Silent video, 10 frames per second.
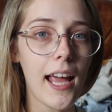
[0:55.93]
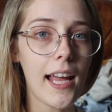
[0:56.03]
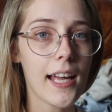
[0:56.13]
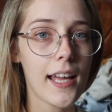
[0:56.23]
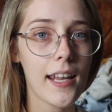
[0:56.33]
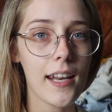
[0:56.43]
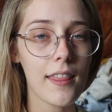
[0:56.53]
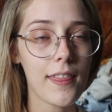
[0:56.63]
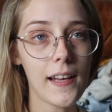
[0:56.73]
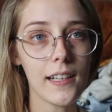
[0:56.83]
and
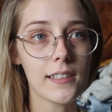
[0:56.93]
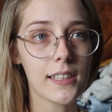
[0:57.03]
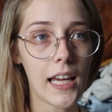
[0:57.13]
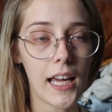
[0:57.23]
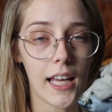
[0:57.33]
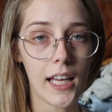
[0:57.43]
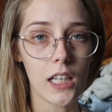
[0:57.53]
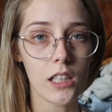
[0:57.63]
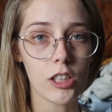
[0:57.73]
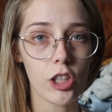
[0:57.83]
things
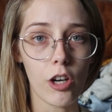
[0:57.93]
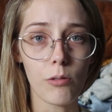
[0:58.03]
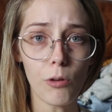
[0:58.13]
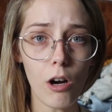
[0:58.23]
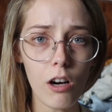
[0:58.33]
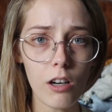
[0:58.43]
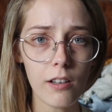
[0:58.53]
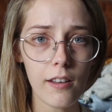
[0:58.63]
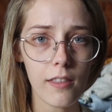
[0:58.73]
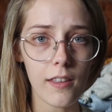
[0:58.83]
can go
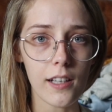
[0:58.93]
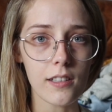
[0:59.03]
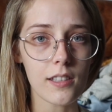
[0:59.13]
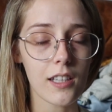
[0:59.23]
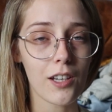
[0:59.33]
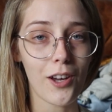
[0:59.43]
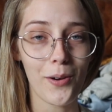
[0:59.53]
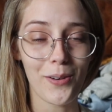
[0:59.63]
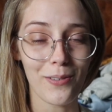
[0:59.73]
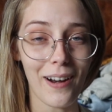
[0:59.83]
wrong, things can
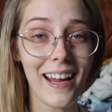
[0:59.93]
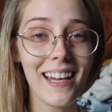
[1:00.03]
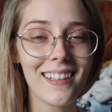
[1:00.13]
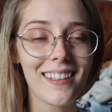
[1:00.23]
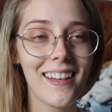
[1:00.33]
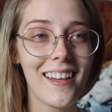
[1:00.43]
go great,